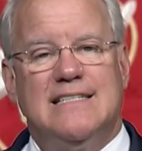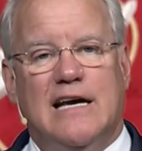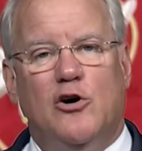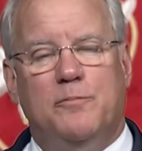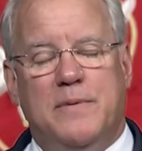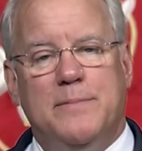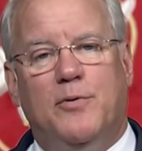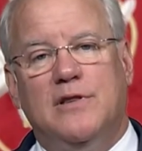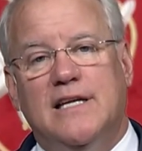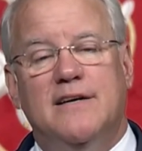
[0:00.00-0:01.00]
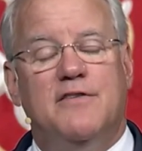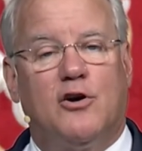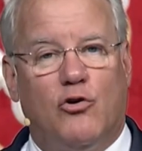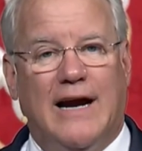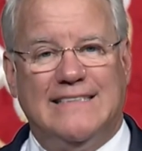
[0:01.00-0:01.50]
to help people live a
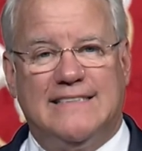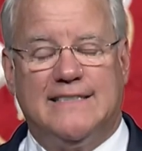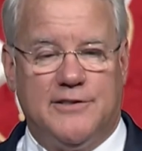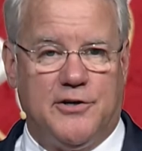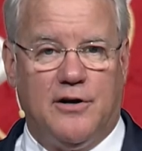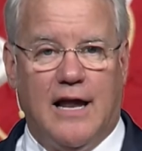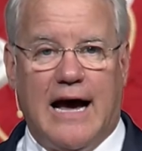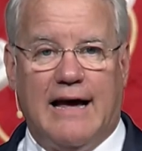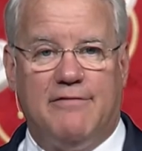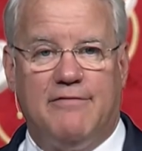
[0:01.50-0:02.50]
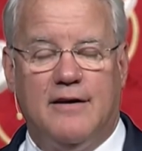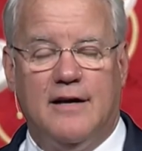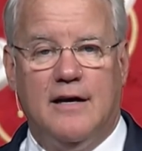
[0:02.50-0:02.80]
Christ centered life.